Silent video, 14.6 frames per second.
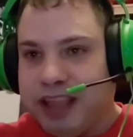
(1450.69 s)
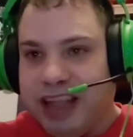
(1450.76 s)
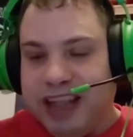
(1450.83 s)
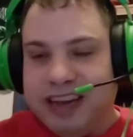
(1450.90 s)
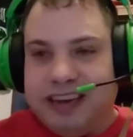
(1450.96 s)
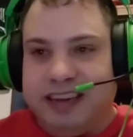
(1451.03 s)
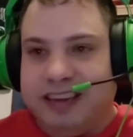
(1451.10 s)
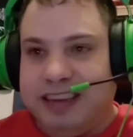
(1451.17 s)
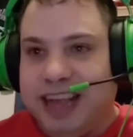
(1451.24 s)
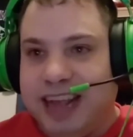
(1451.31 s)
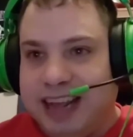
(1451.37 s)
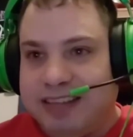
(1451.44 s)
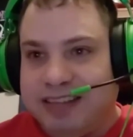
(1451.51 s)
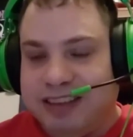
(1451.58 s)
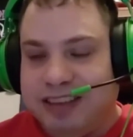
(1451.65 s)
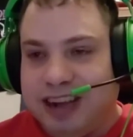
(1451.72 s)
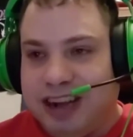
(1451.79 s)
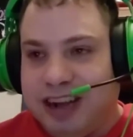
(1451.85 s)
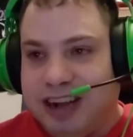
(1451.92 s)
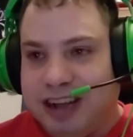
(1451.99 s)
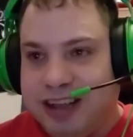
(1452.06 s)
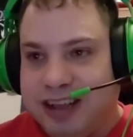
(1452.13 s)
and has
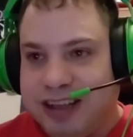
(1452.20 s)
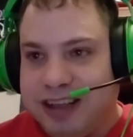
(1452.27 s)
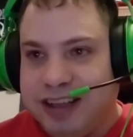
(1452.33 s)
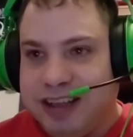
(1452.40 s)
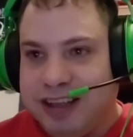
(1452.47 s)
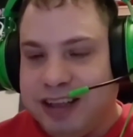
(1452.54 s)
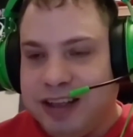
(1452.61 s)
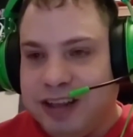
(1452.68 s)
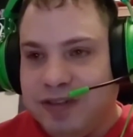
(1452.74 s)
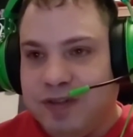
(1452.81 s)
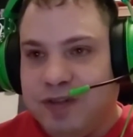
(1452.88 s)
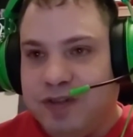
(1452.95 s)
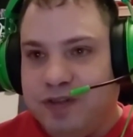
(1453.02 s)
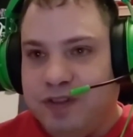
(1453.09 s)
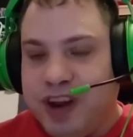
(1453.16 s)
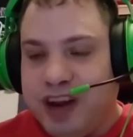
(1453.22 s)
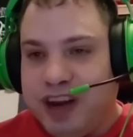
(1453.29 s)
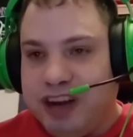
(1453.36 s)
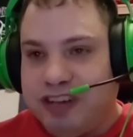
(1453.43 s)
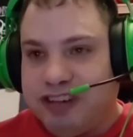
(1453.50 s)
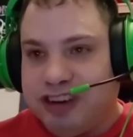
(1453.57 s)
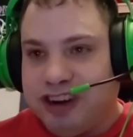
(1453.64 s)
the
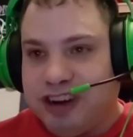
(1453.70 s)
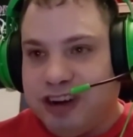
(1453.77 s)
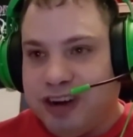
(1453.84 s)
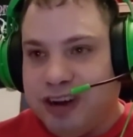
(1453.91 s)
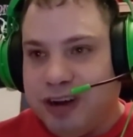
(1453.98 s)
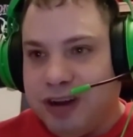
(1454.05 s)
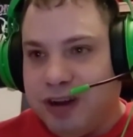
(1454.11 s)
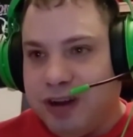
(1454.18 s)
finisher